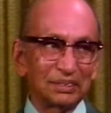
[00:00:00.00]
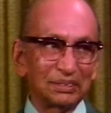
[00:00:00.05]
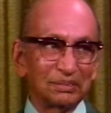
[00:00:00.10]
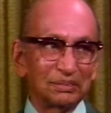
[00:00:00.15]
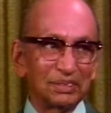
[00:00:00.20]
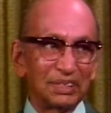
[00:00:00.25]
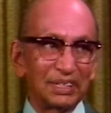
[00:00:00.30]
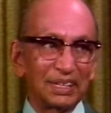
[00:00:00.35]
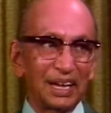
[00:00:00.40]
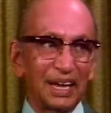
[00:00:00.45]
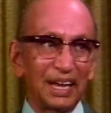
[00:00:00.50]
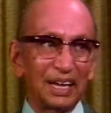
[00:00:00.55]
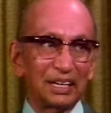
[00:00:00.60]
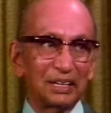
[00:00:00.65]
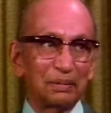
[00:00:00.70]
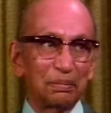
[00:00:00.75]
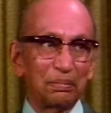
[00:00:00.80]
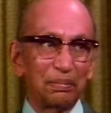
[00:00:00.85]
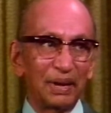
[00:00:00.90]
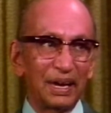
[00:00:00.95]
which I
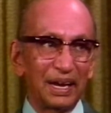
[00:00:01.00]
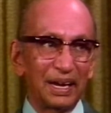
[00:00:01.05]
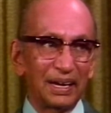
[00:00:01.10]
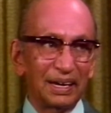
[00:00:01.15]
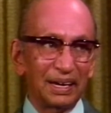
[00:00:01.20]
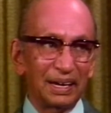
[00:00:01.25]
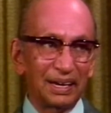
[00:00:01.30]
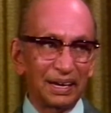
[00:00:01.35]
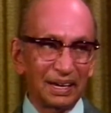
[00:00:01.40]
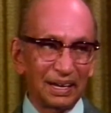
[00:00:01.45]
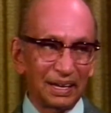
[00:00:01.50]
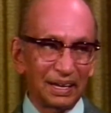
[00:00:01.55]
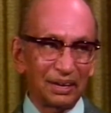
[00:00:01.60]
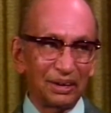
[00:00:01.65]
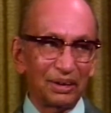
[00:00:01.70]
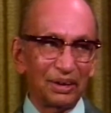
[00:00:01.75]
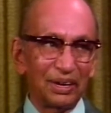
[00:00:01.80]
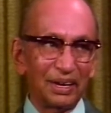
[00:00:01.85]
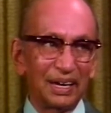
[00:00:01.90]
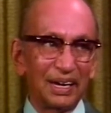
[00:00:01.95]
explained
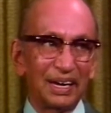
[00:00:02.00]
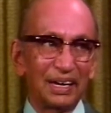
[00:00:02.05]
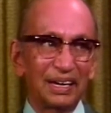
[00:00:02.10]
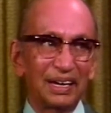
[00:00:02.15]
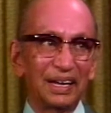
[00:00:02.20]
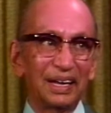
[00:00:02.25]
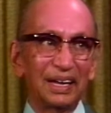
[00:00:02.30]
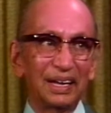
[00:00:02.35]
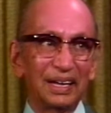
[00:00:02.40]
already,